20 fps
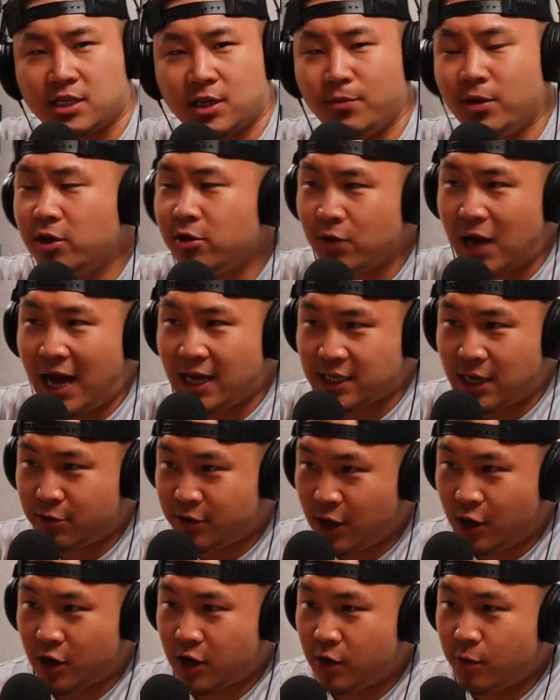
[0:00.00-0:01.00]
some of you guys
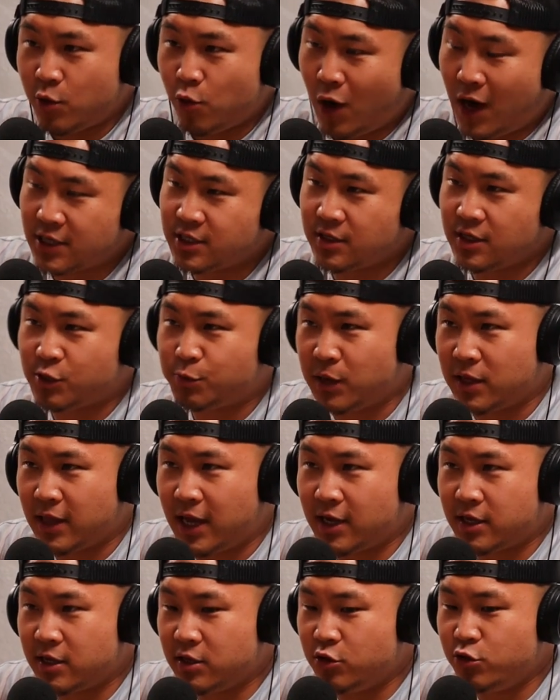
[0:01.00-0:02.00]
out there are going to be watching this, being
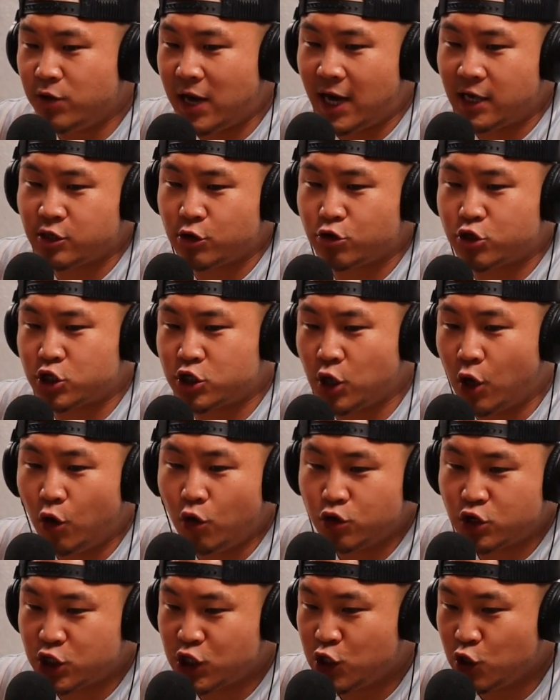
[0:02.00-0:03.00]
like, you guys are
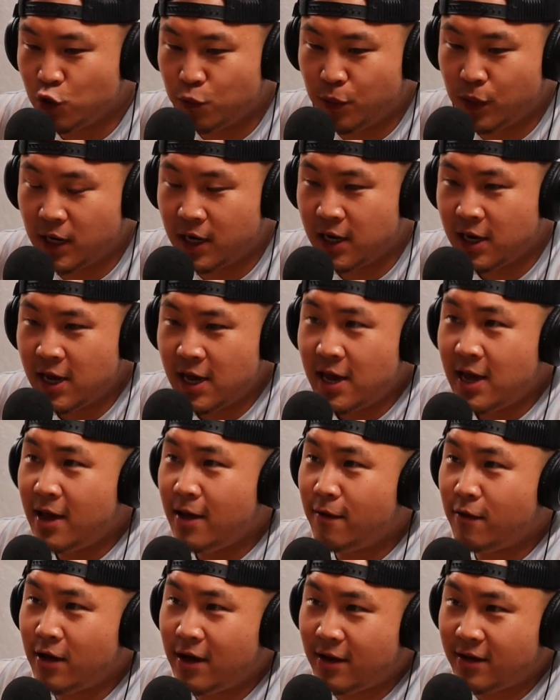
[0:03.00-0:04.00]
so stupid,
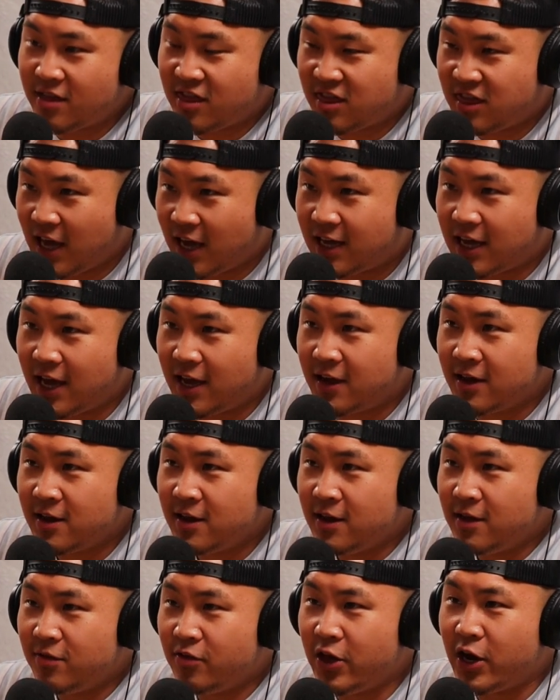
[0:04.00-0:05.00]
thinking
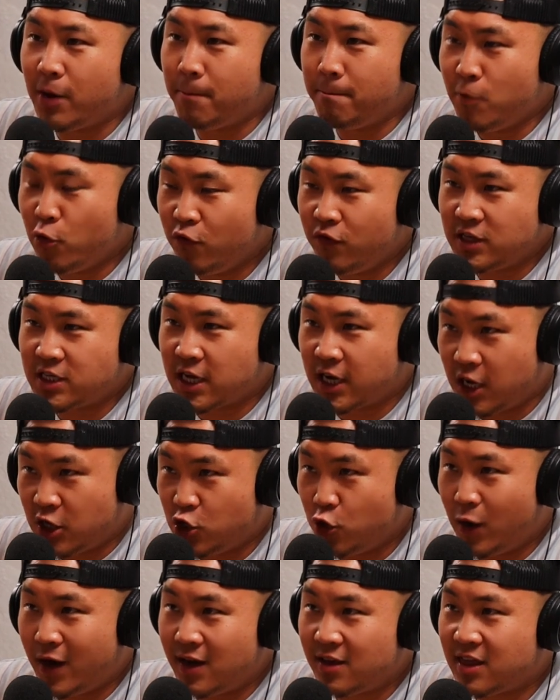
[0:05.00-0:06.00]
that a movie's going
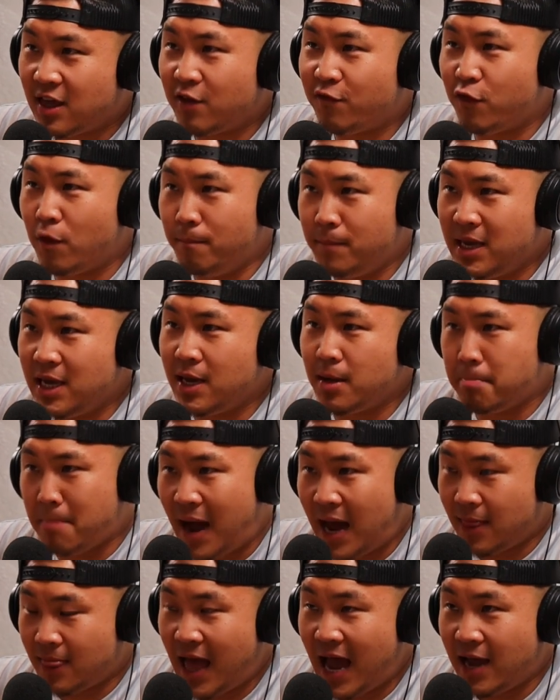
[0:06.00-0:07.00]
to do anything for me in
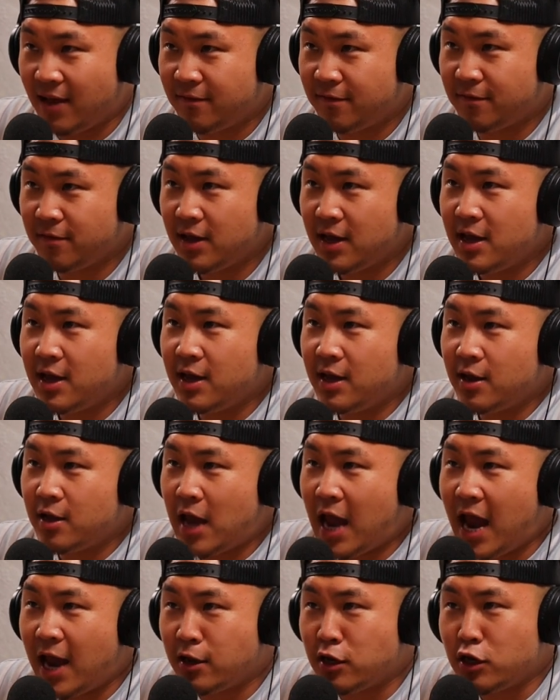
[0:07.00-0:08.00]
my life.
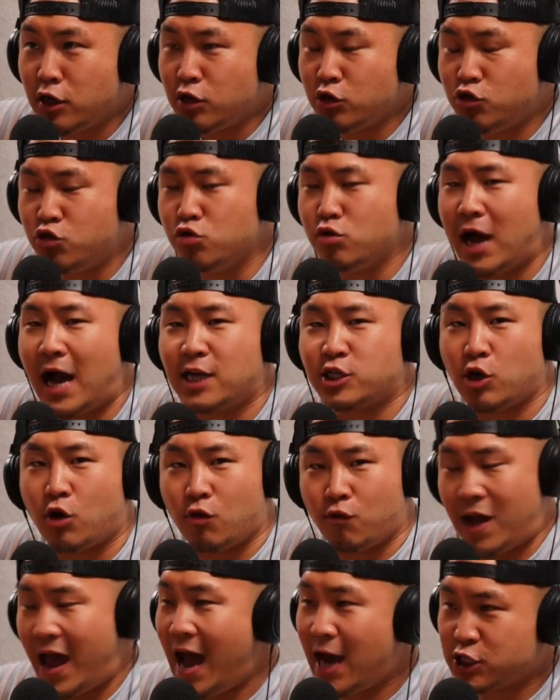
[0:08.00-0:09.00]
And you guys
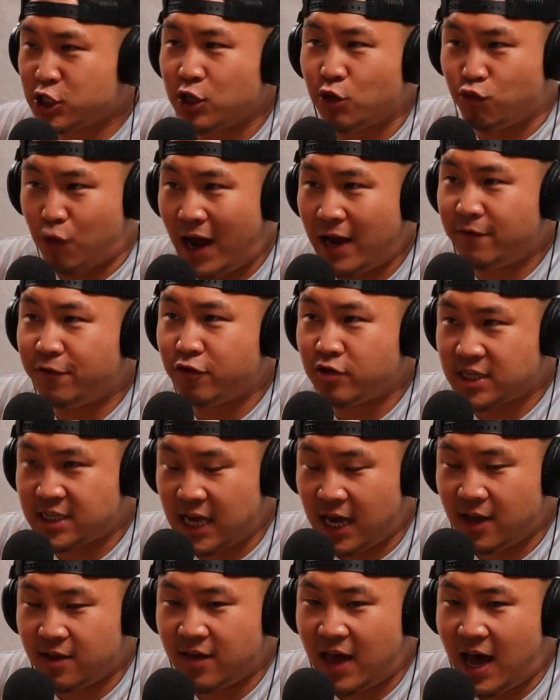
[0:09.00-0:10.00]
are actually right for
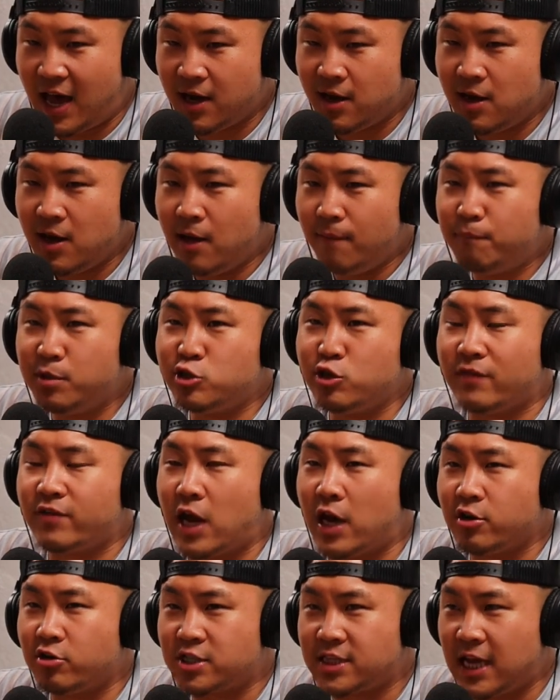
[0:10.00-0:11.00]
saying that, but you have
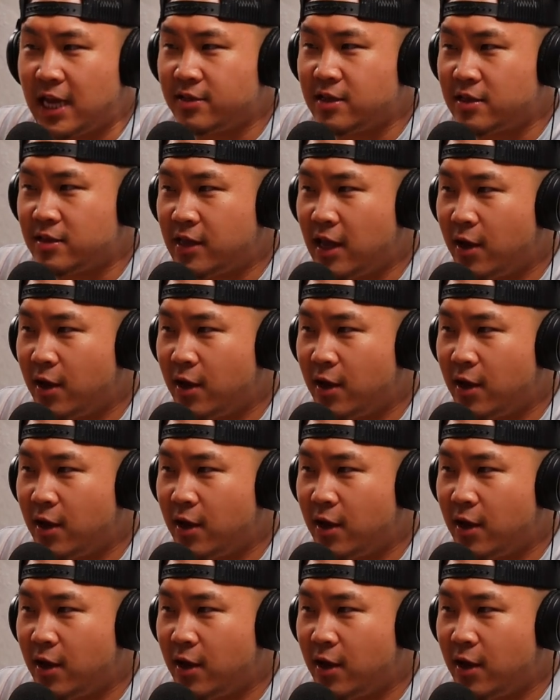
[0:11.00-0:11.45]
to understand that